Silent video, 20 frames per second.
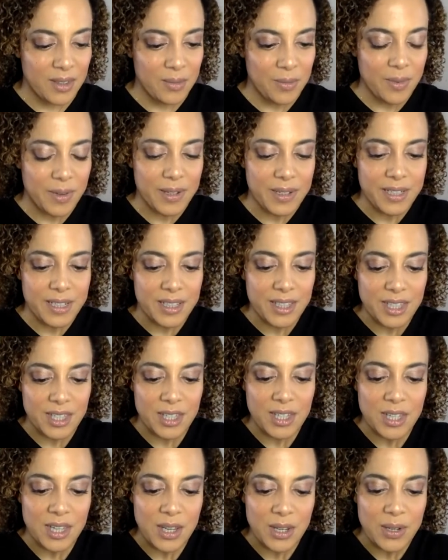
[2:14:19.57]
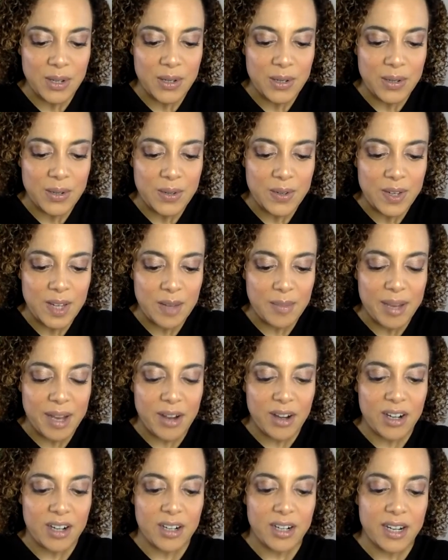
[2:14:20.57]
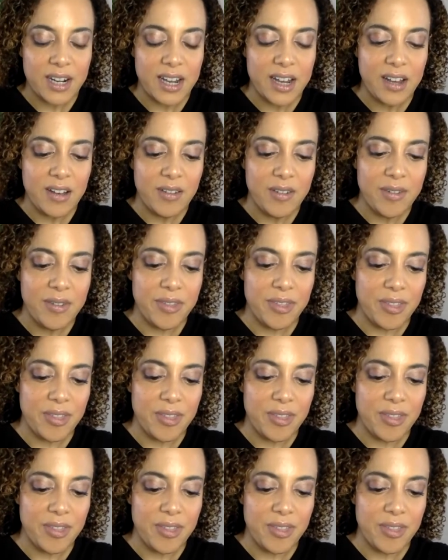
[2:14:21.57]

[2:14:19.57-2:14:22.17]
Wanting to know about her health.